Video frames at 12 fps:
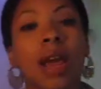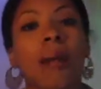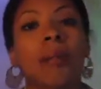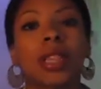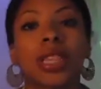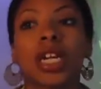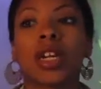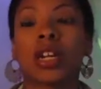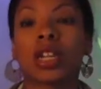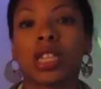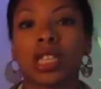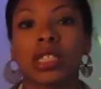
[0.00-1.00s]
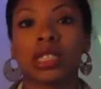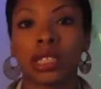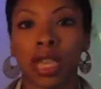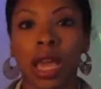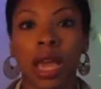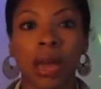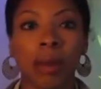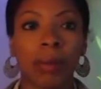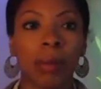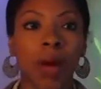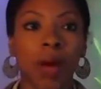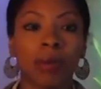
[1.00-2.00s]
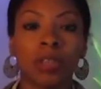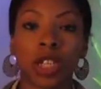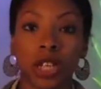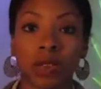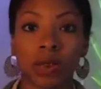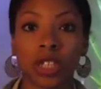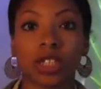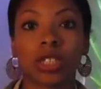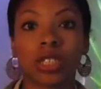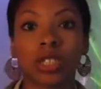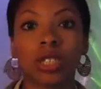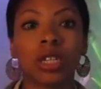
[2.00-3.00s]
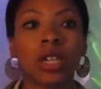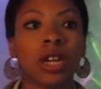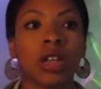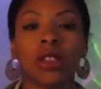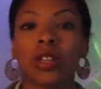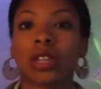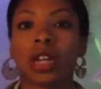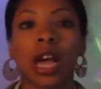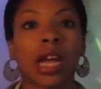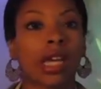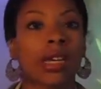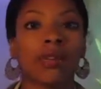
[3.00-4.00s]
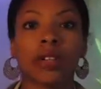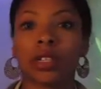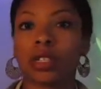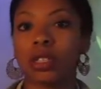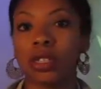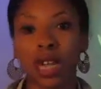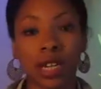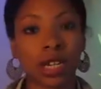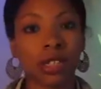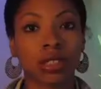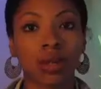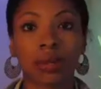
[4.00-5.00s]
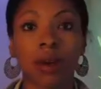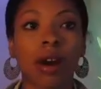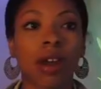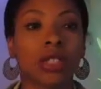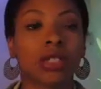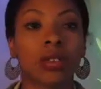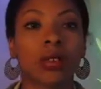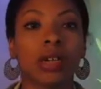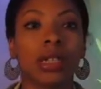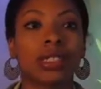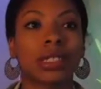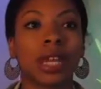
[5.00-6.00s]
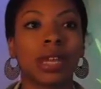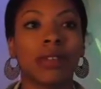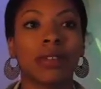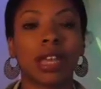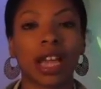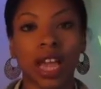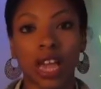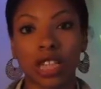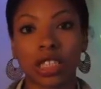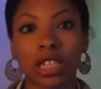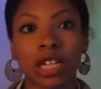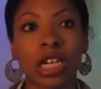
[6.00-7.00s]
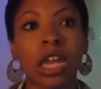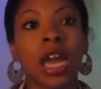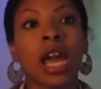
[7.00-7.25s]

But they're in the same generation, they're not even 10 years apart, so it's not even an age thing.